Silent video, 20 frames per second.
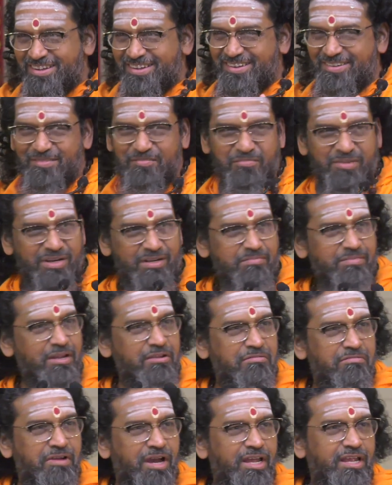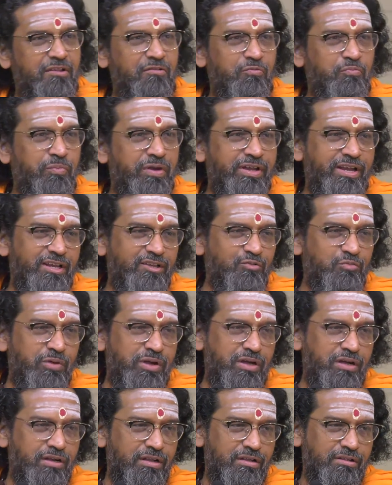But my wife, my
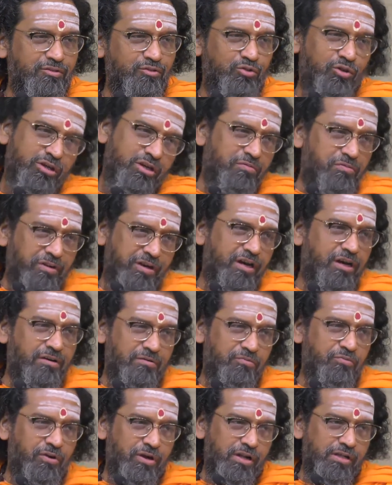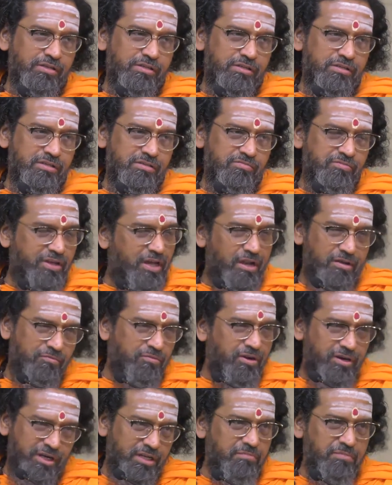husband, so difficult for us. We are
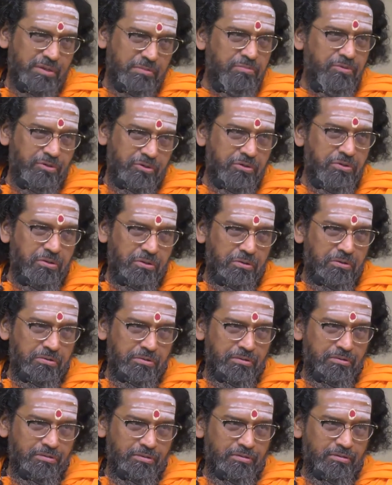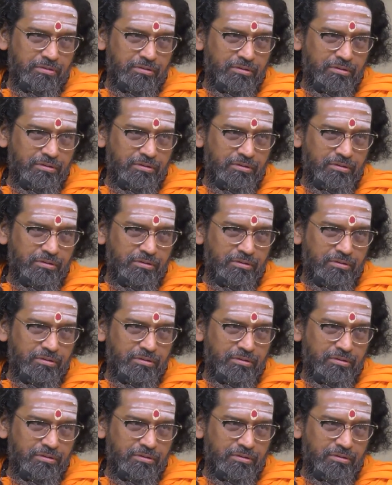worldly people, you know.